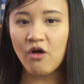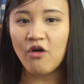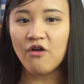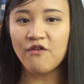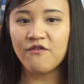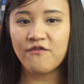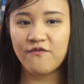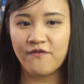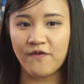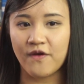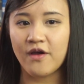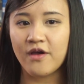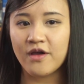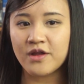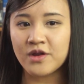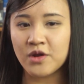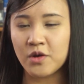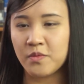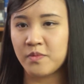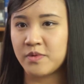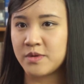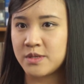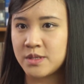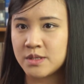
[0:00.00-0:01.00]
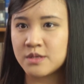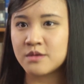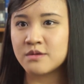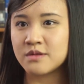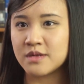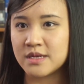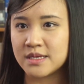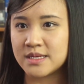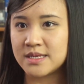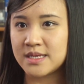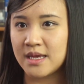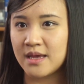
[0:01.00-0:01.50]
offer an
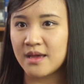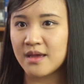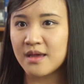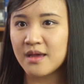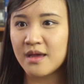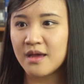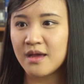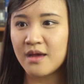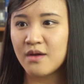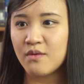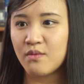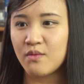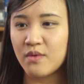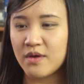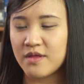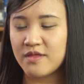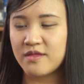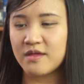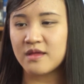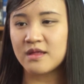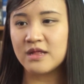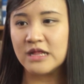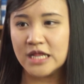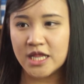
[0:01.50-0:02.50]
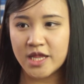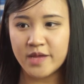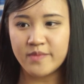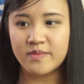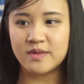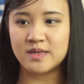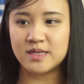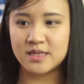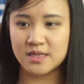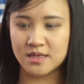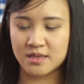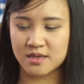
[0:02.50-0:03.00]
opportunity within a
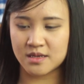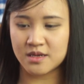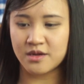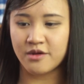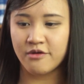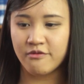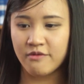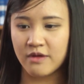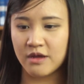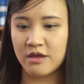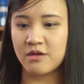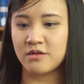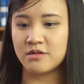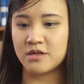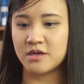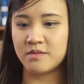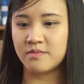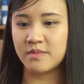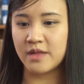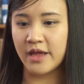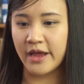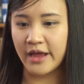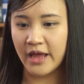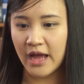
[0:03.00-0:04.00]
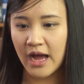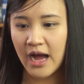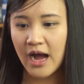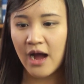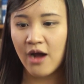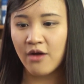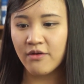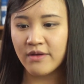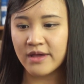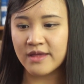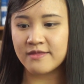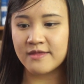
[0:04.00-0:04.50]
limited curriculum? Like,
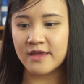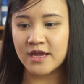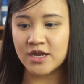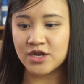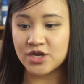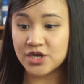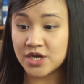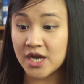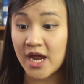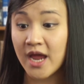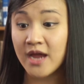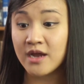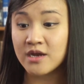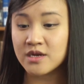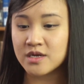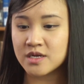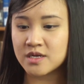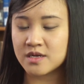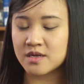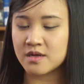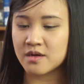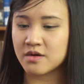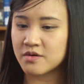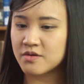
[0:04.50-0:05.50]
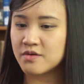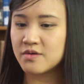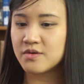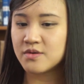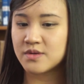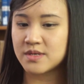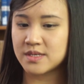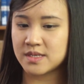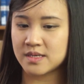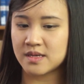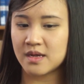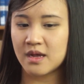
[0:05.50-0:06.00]
how can they change the
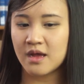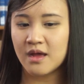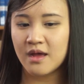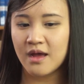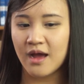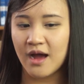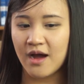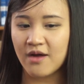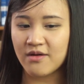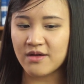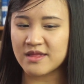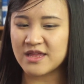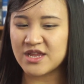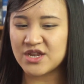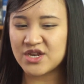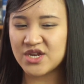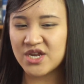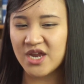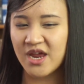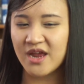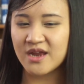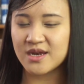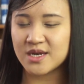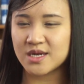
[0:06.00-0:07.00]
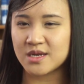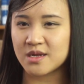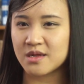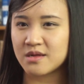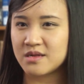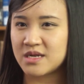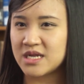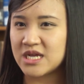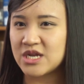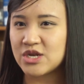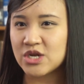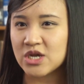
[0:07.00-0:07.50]
course? How can they change the
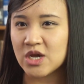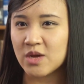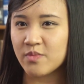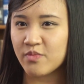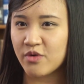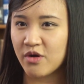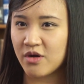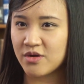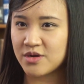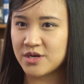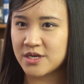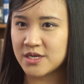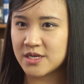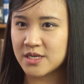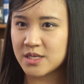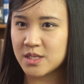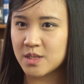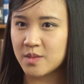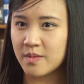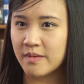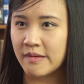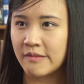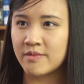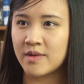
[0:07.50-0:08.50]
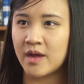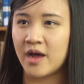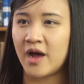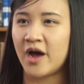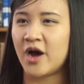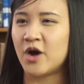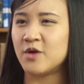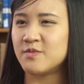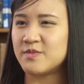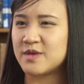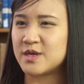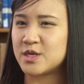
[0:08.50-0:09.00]
teaching approaches to be able to
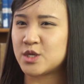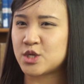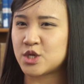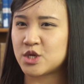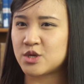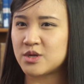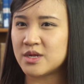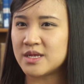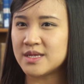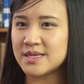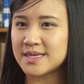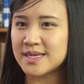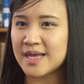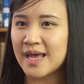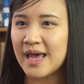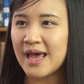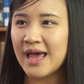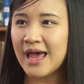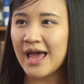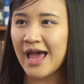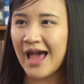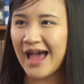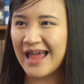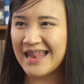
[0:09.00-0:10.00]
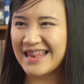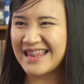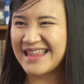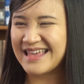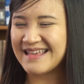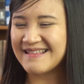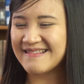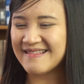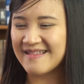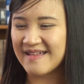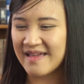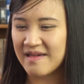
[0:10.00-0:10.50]
help the students? At
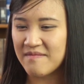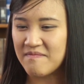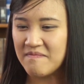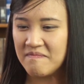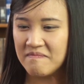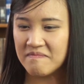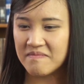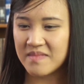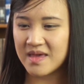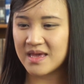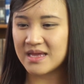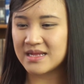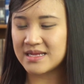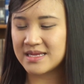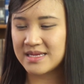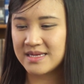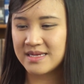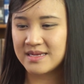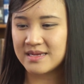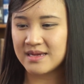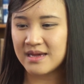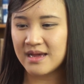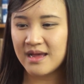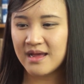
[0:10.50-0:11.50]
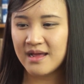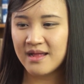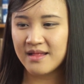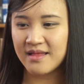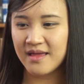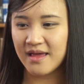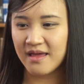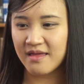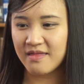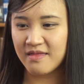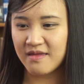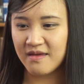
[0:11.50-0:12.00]
least they can meet,
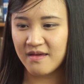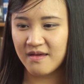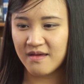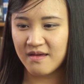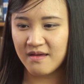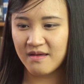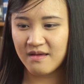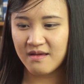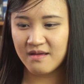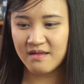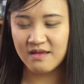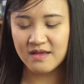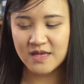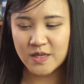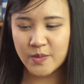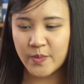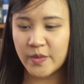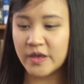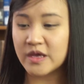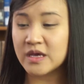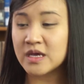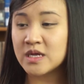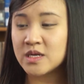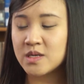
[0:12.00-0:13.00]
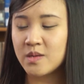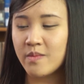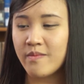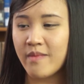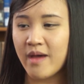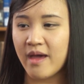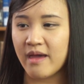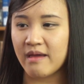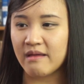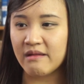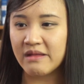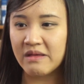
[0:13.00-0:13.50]
like the speaking
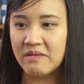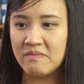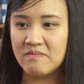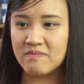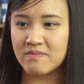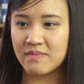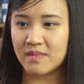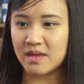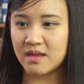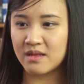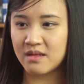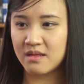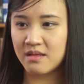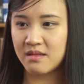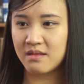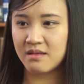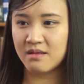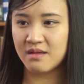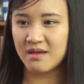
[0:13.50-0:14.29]
domain can meet